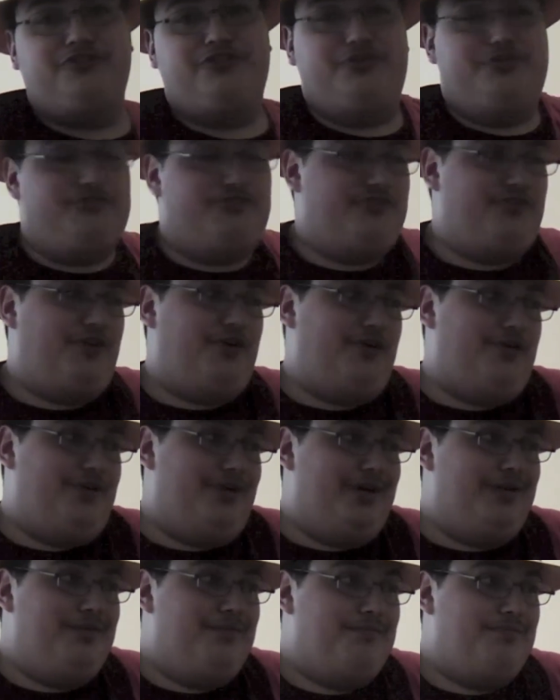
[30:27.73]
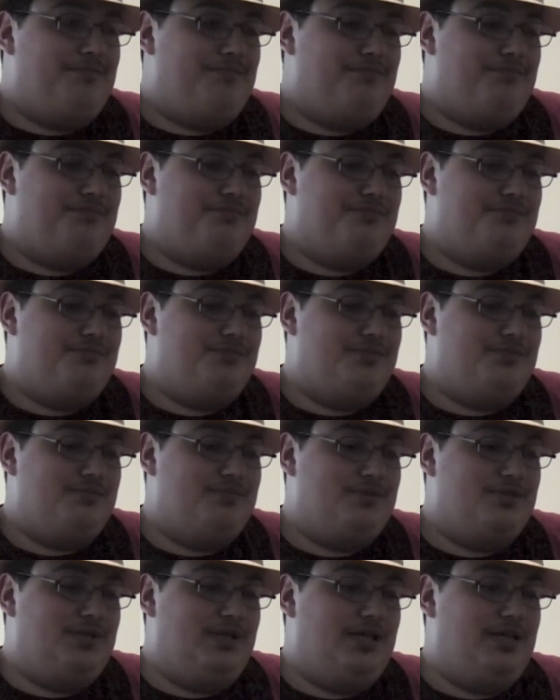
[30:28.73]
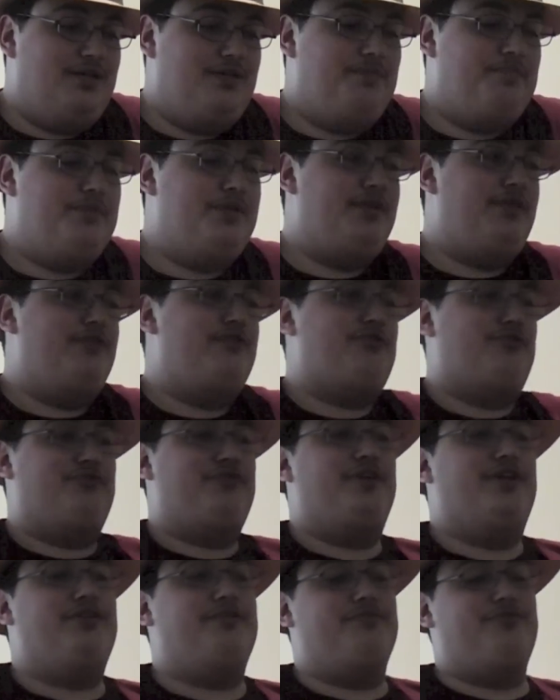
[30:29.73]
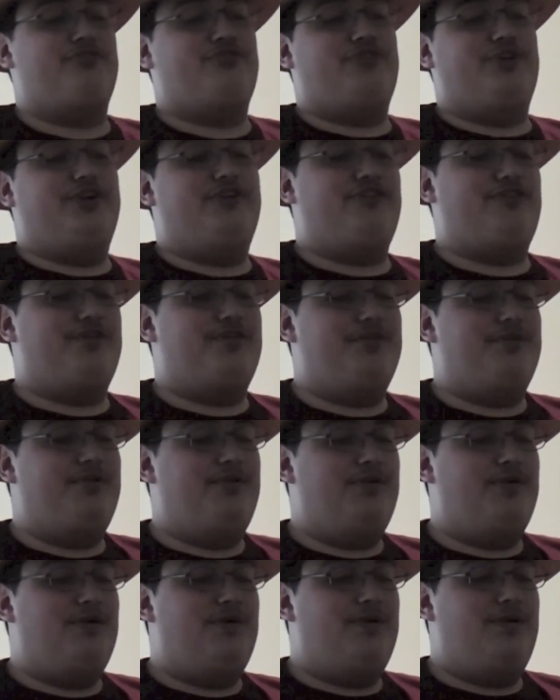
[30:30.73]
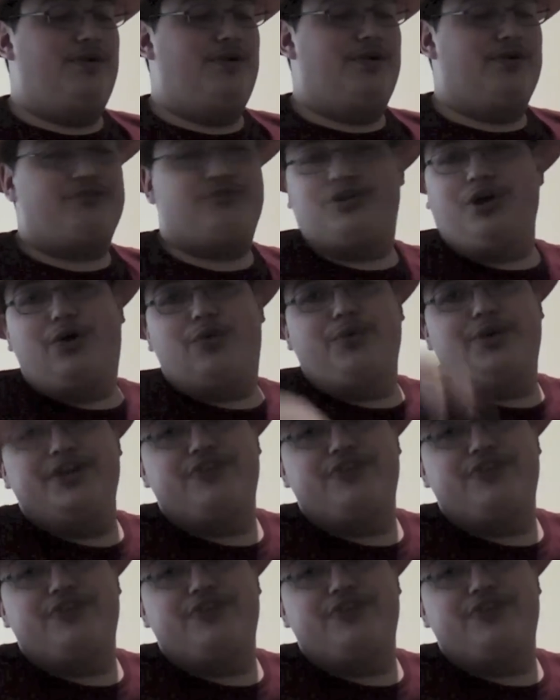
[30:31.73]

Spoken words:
issue to start on. At least for Phantom Stranger. Go